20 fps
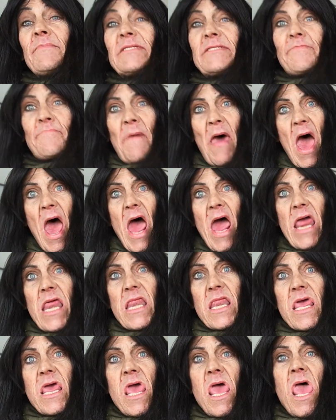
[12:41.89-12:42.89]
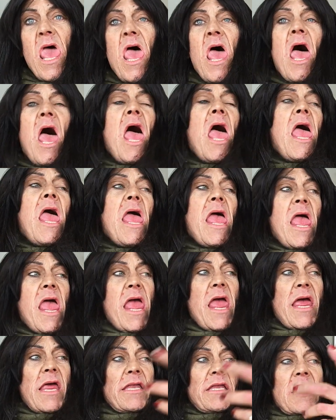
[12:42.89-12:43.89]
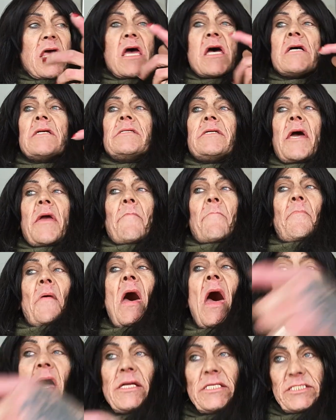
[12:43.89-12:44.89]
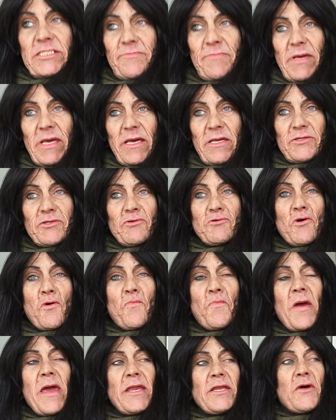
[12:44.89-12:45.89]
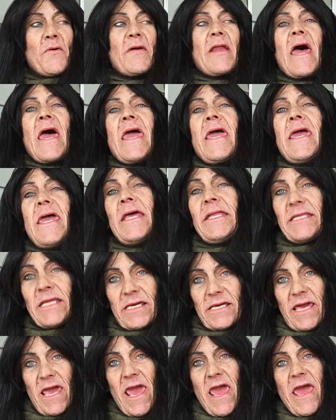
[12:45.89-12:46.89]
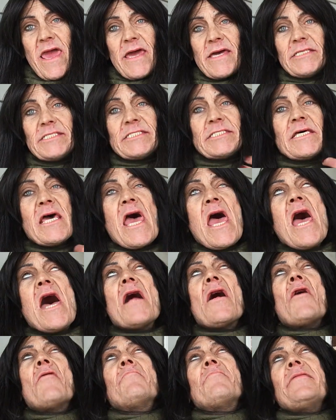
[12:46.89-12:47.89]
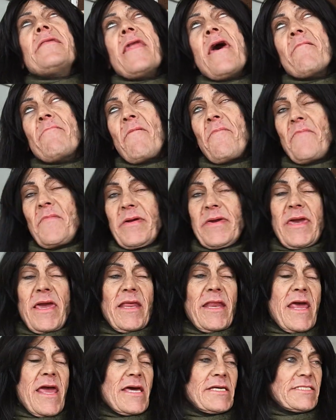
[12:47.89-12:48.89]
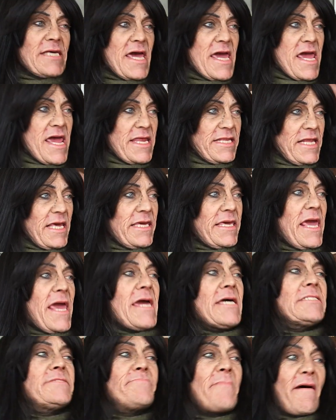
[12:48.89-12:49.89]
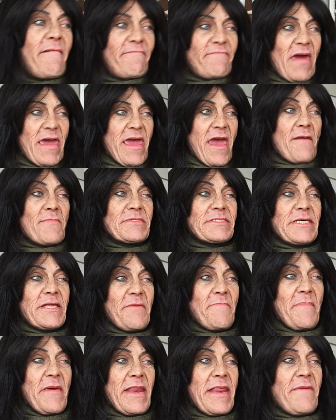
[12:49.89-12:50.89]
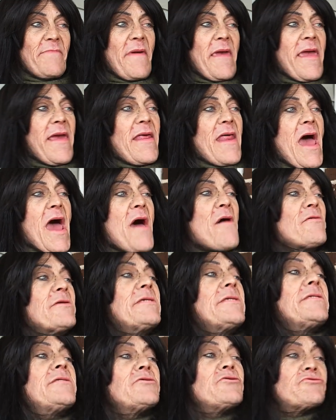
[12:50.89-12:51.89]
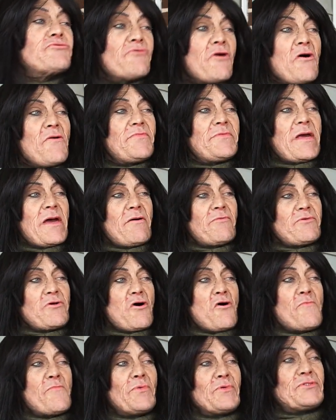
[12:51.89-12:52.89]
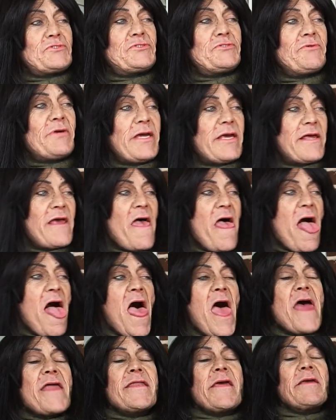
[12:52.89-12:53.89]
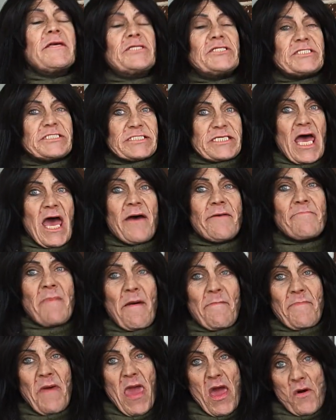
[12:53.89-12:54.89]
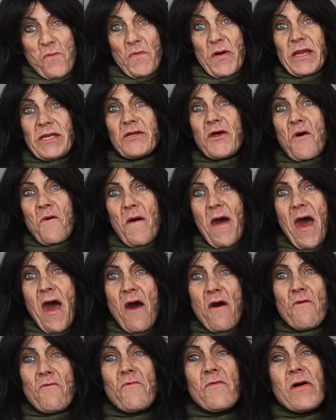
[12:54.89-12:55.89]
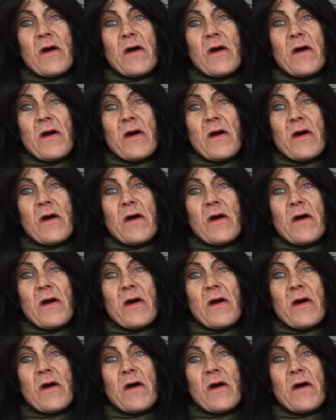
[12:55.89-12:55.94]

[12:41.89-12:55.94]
spot, and they punched me through the window, and I hit the gas. I'll never forget it. As I hit the gas, I was in a minivan. I drove down Noble Street, and they shot my back window out.